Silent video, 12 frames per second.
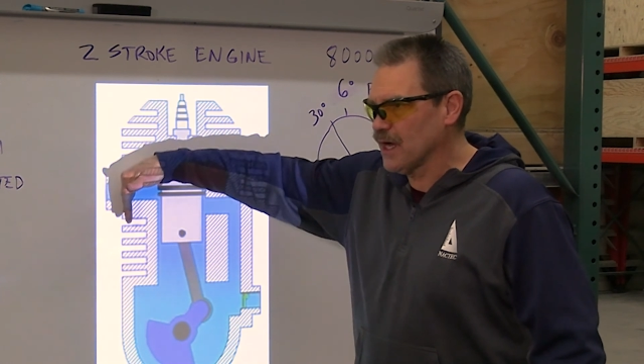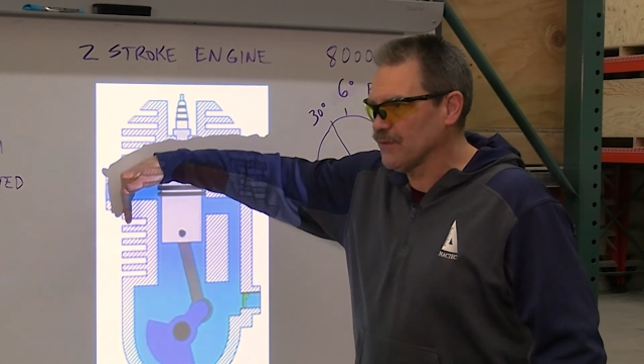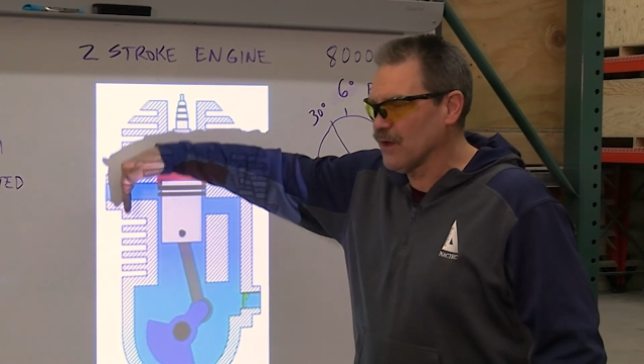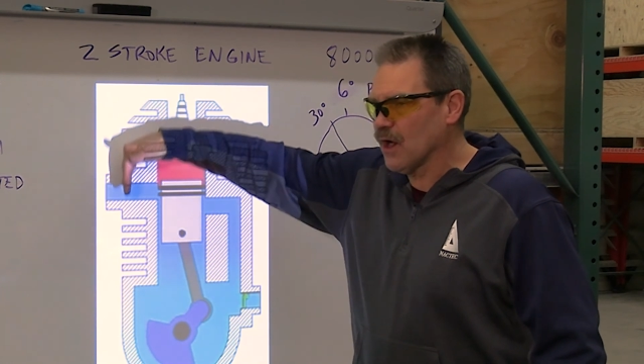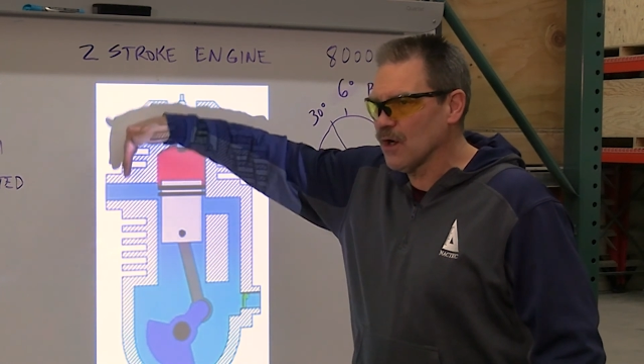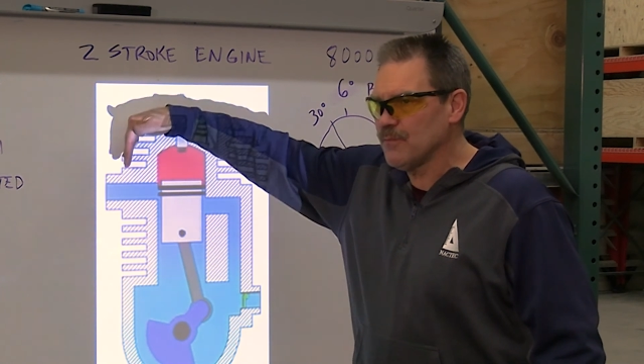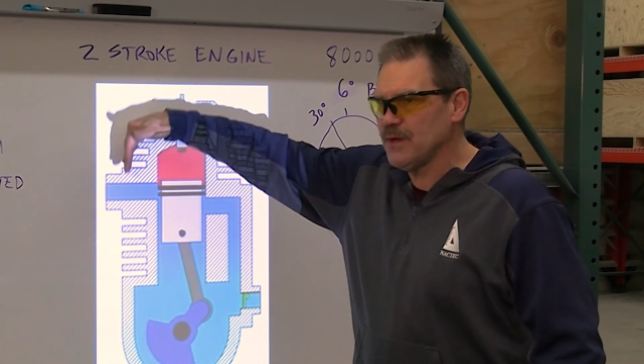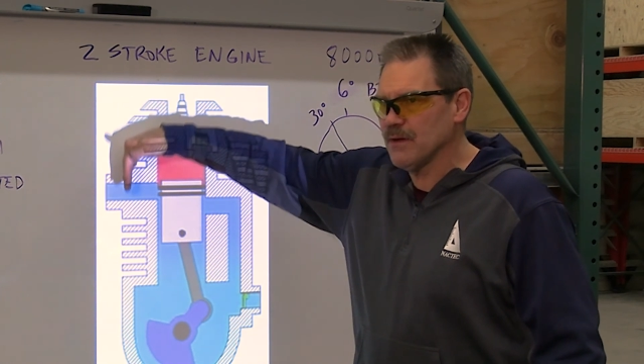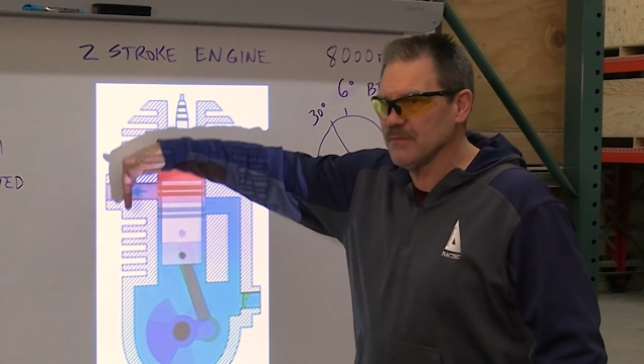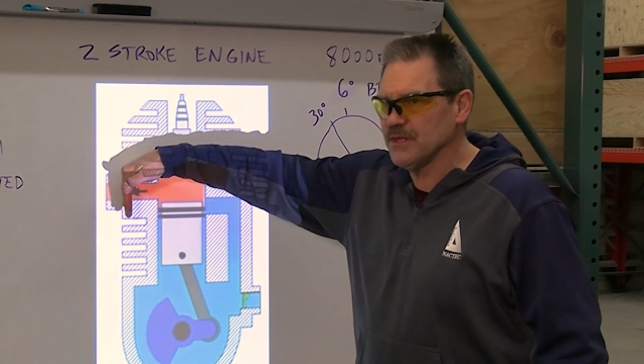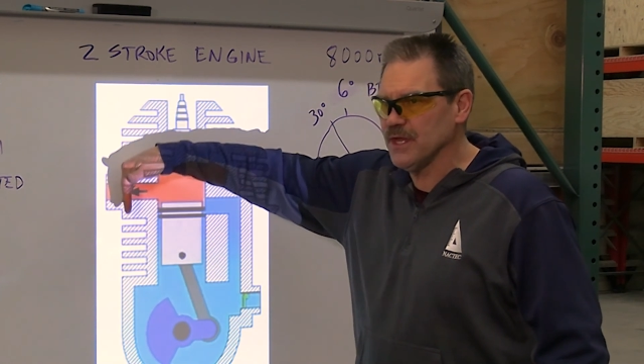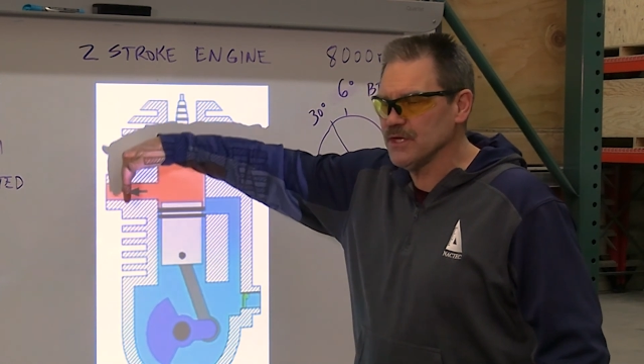on the
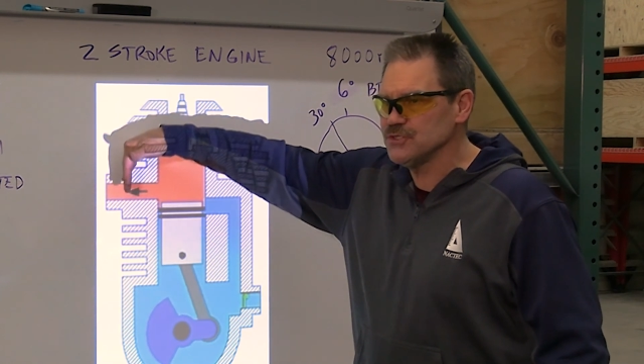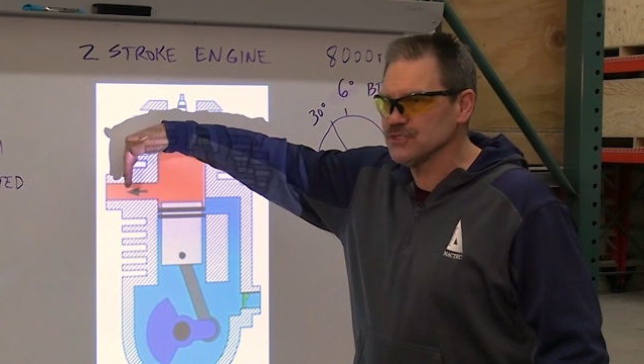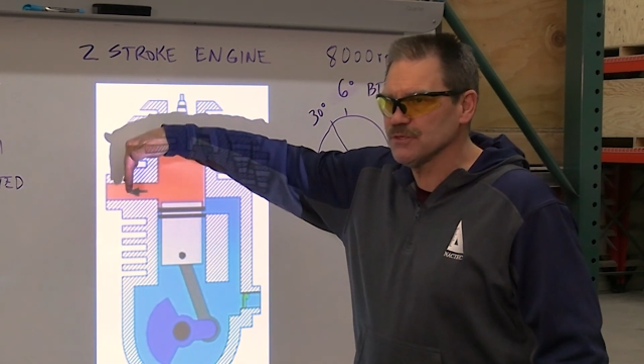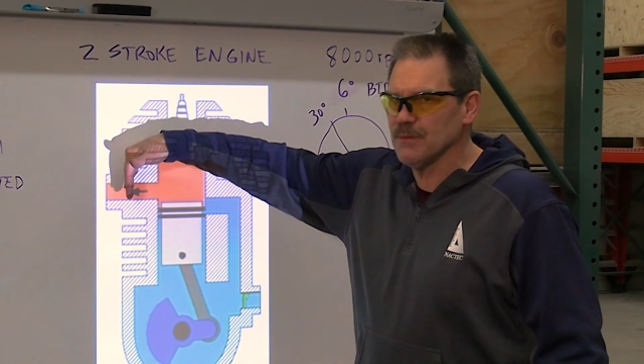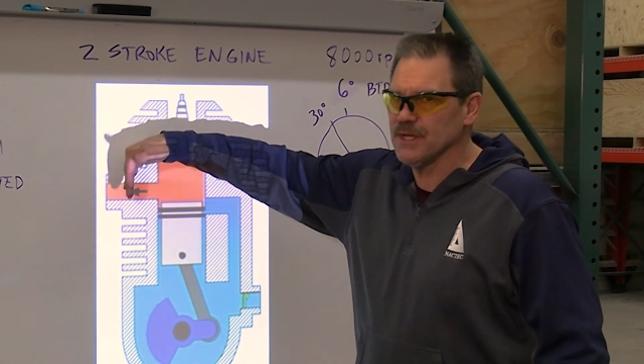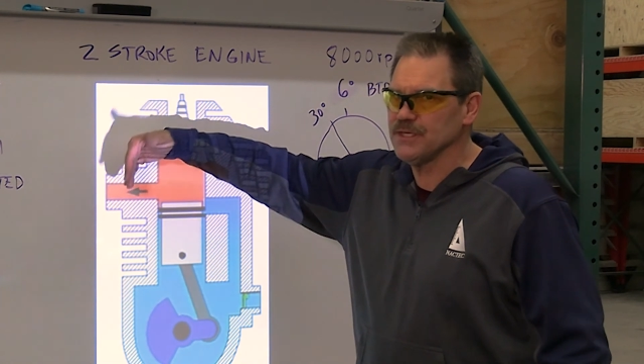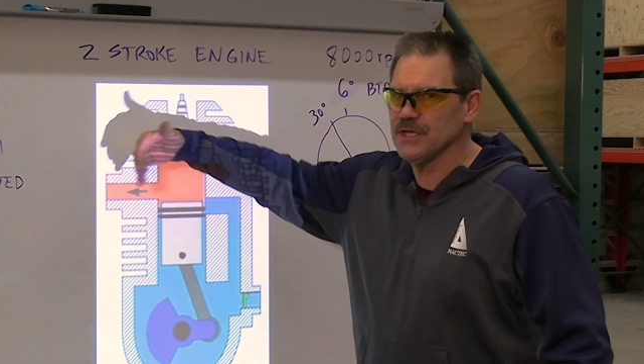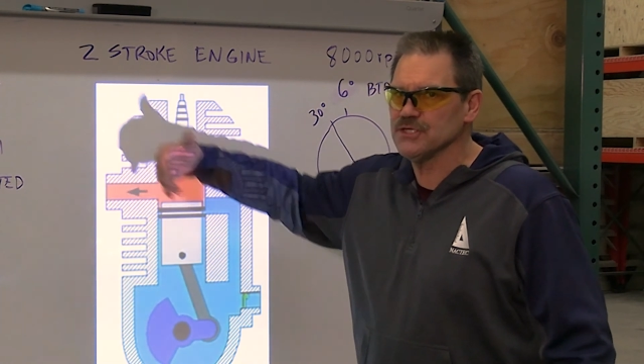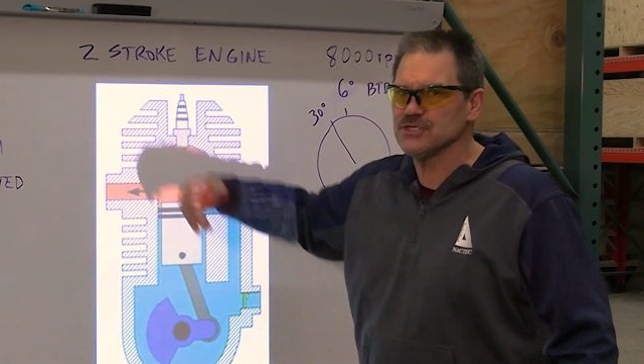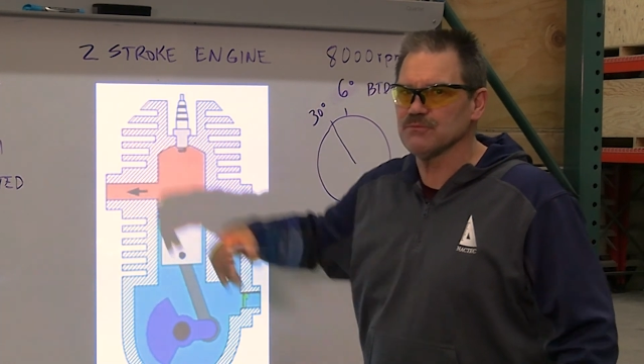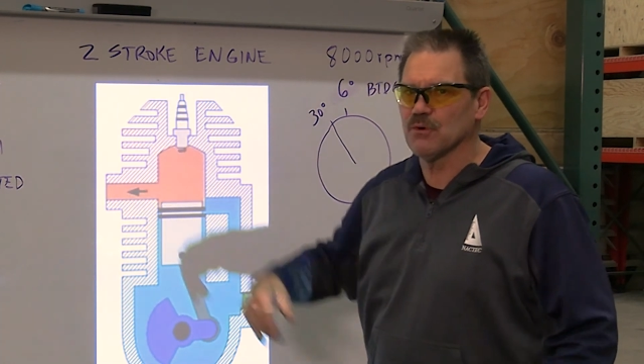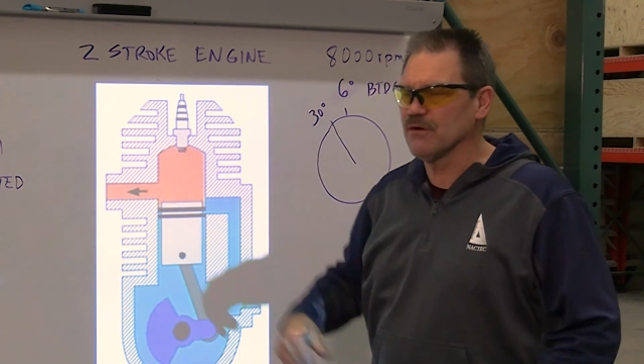RPM of the engine to make the
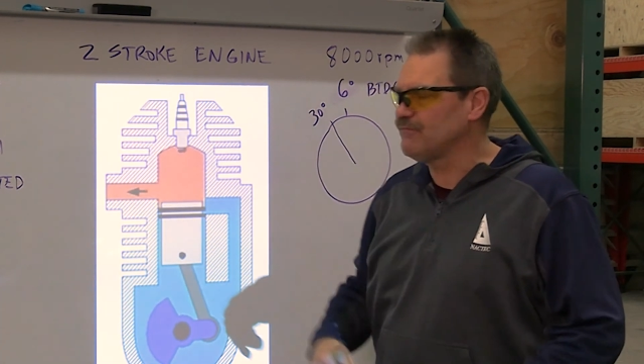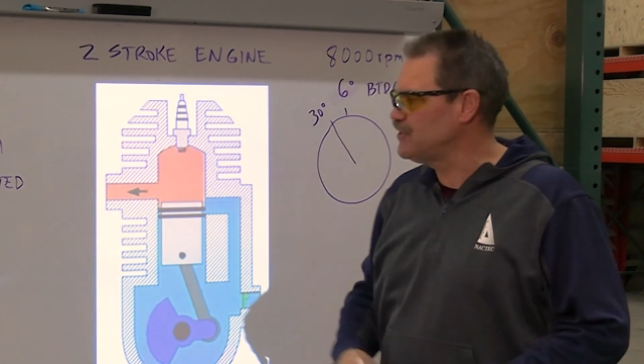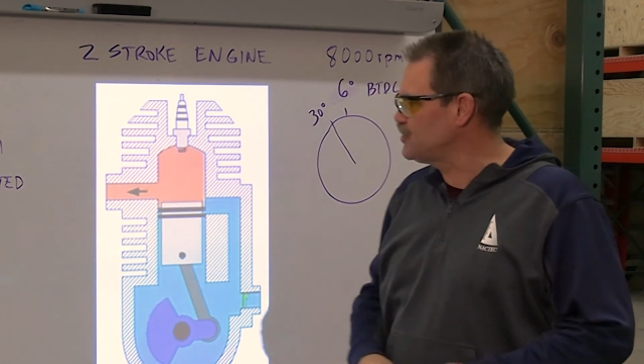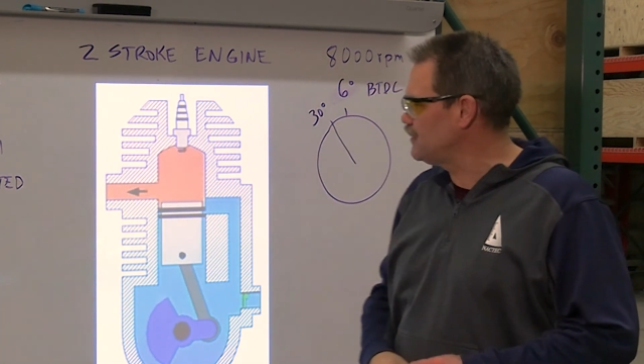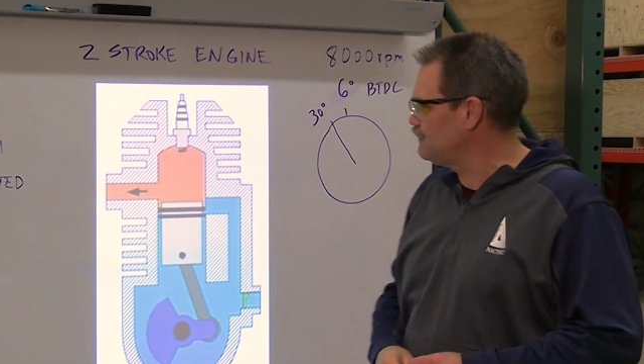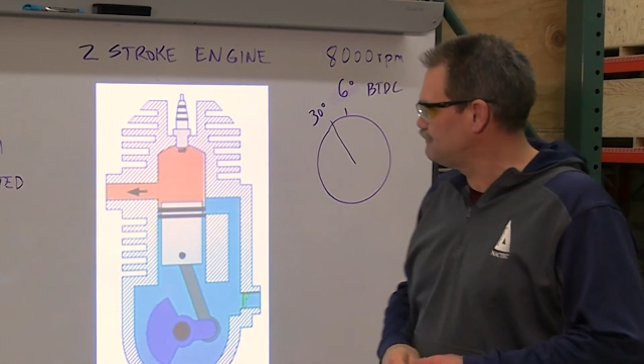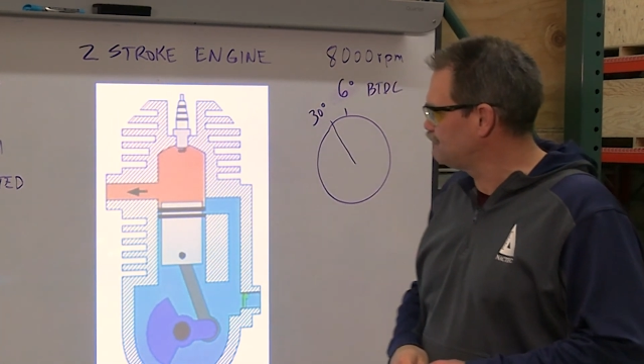engine more efficient.